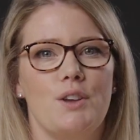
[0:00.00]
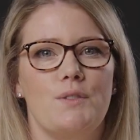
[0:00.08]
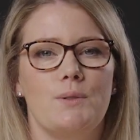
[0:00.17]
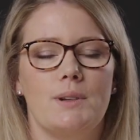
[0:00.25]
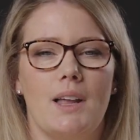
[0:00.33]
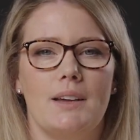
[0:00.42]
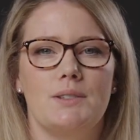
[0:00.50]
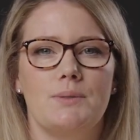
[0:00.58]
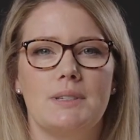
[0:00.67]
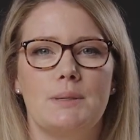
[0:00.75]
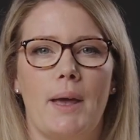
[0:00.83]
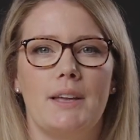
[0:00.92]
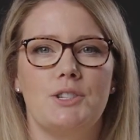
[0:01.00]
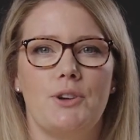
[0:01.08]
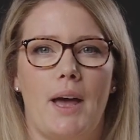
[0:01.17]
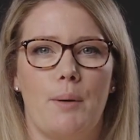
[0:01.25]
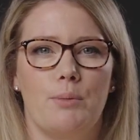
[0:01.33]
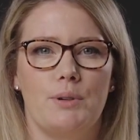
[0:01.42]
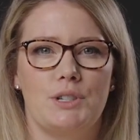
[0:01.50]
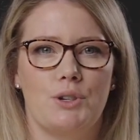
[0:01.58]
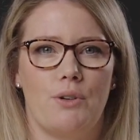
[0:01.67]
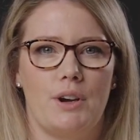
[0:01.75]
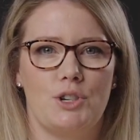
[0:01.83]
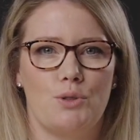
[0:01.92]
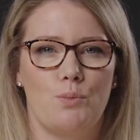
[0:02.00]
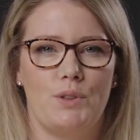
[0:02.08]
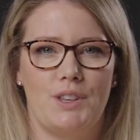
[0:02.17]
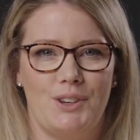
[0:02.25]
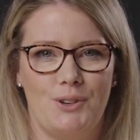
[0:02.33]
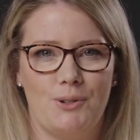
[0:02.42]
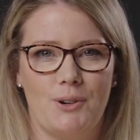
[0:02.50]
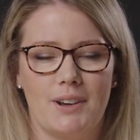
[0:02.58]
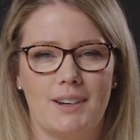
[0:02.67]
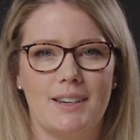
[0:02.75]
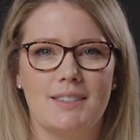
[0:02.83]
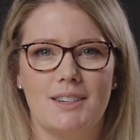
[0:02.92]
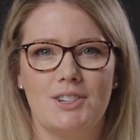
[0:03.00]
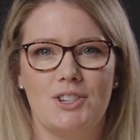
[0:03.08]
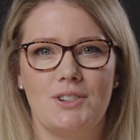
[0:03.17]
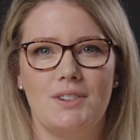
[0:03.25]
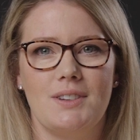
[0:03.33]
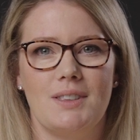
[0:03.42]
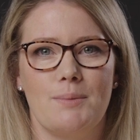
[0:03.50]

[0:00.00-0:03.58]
If you would like to expand your Apple integration within your organisation,